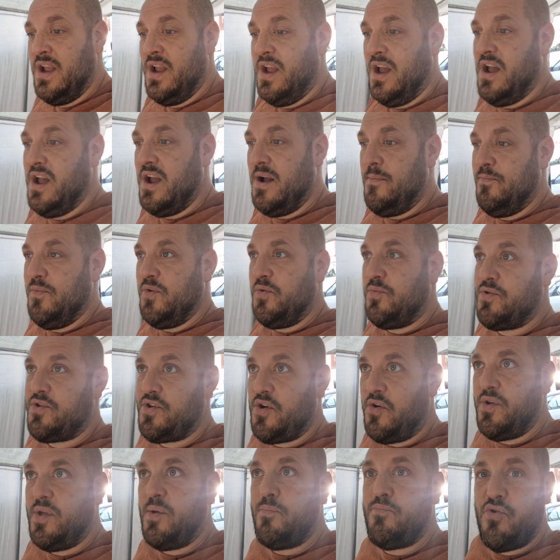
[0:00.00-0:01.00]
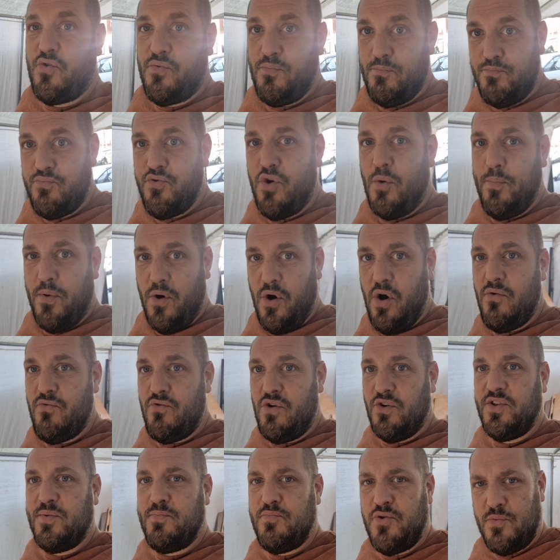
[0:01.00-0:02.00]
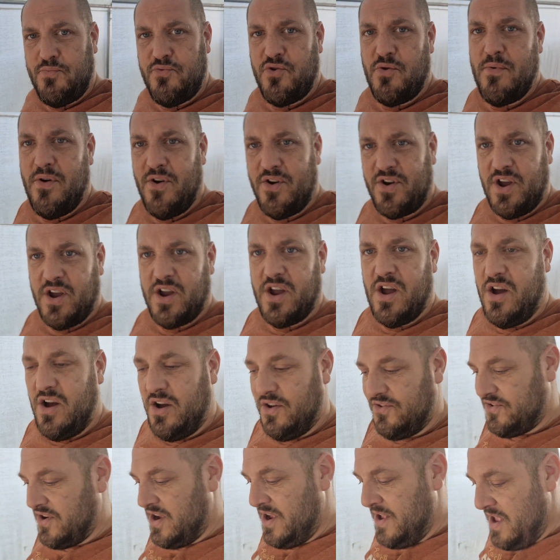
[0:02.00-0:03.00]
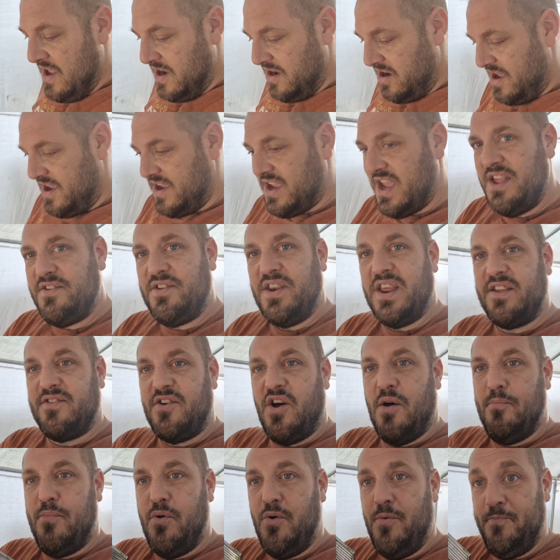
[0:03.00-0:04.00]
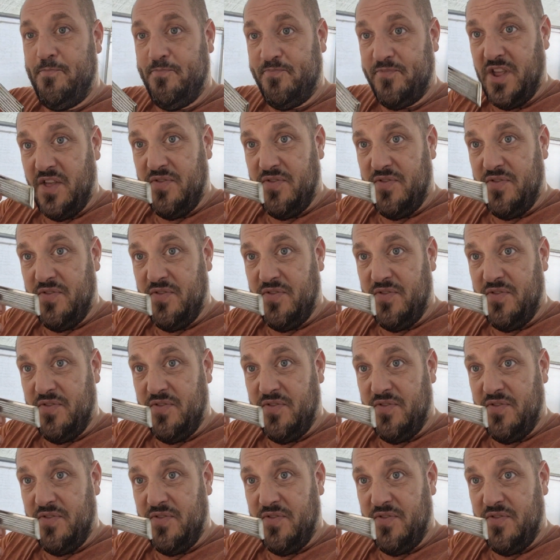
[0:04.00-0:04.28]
So they're from proper hot rods, proper American cars. Like, here's an example.